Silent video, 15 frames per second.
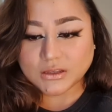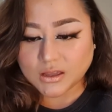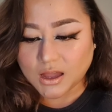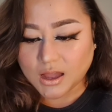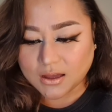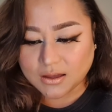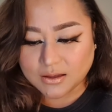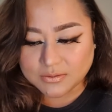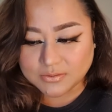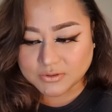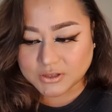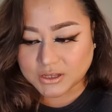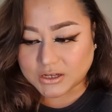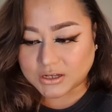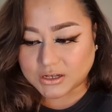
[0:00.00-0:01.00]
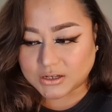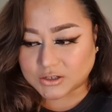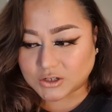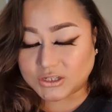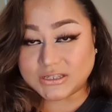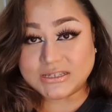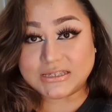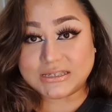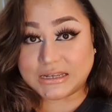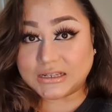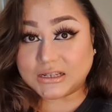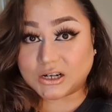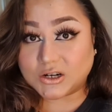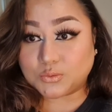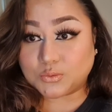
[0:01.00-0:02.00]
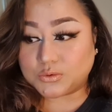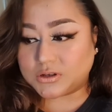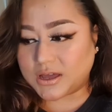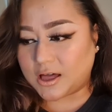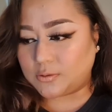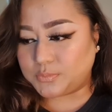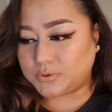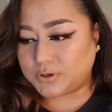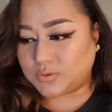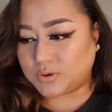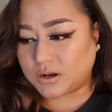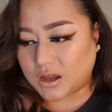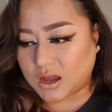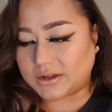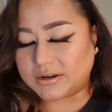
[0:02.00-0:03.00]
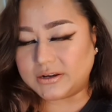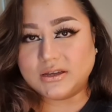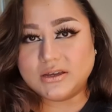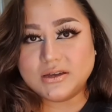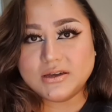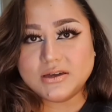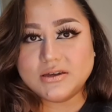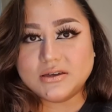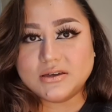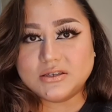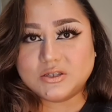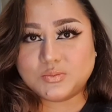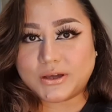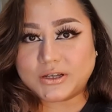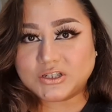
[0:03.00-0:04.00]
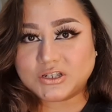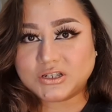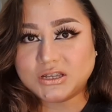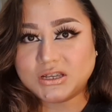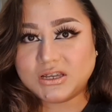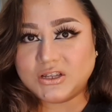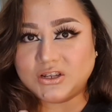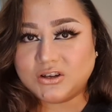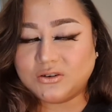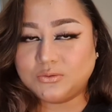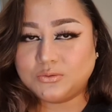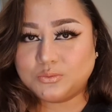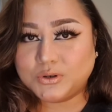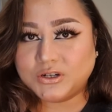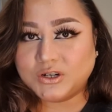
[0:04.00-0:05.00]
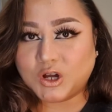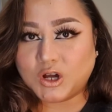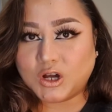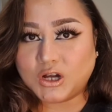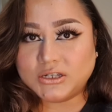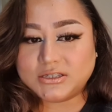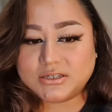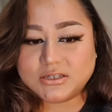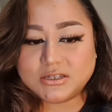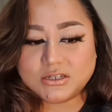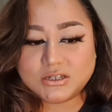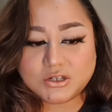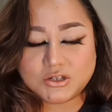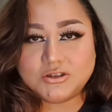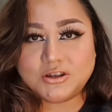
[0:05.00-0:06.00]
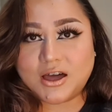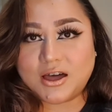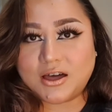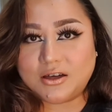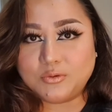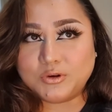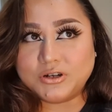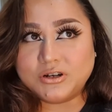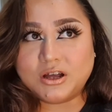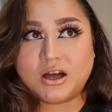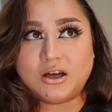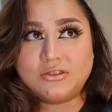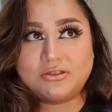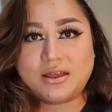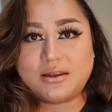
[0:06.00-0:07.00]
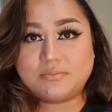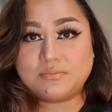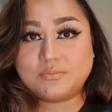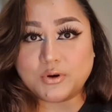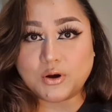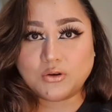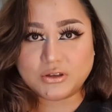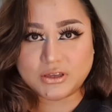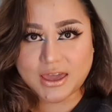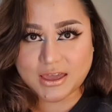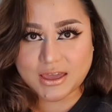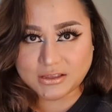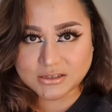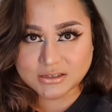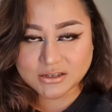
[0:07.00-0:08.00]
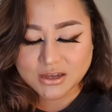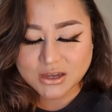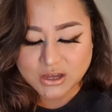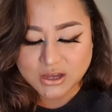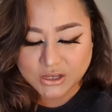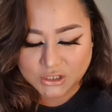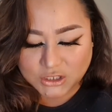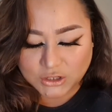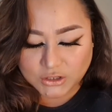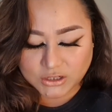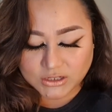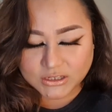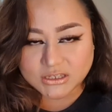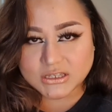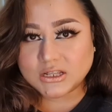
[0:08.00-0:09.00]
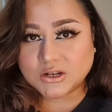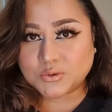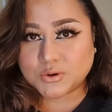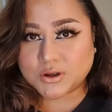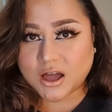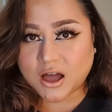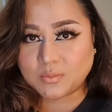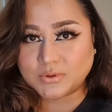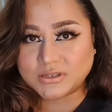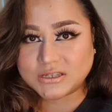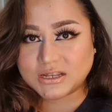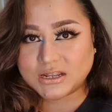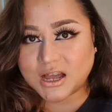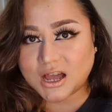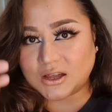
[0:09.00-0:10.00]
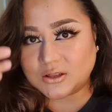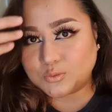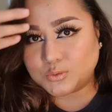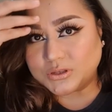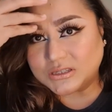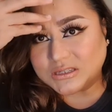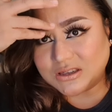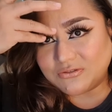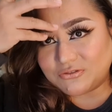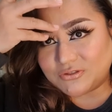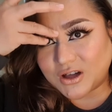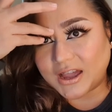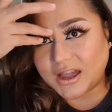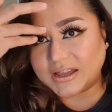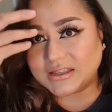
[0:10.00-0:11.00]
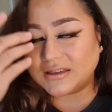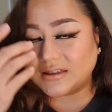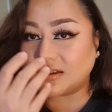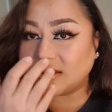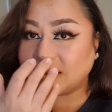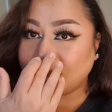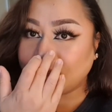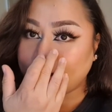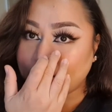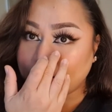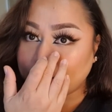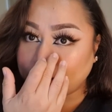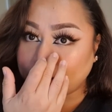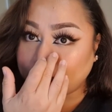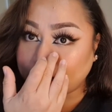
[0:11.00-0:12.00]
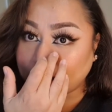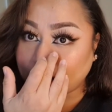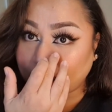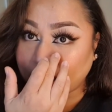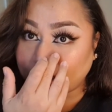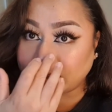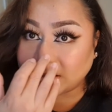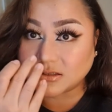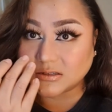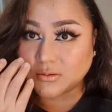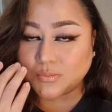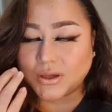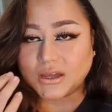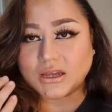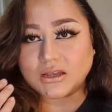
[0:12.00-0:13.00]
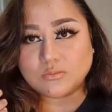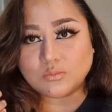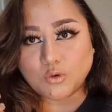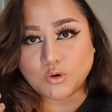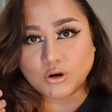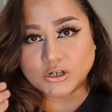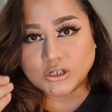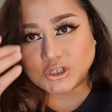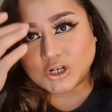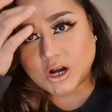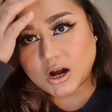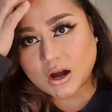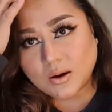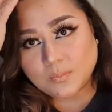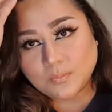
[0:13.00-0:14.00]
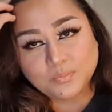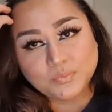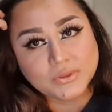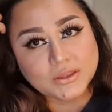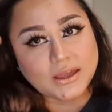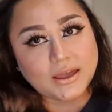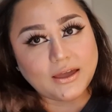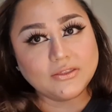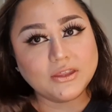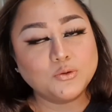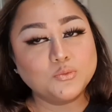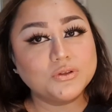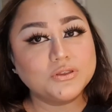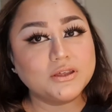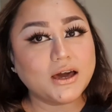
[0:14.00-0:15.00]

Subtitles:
the concealer will help you a lot. Especially, you know, we're not that pro yet, so the concealer will help us a lot with defining that line to make it more sharp. And then with the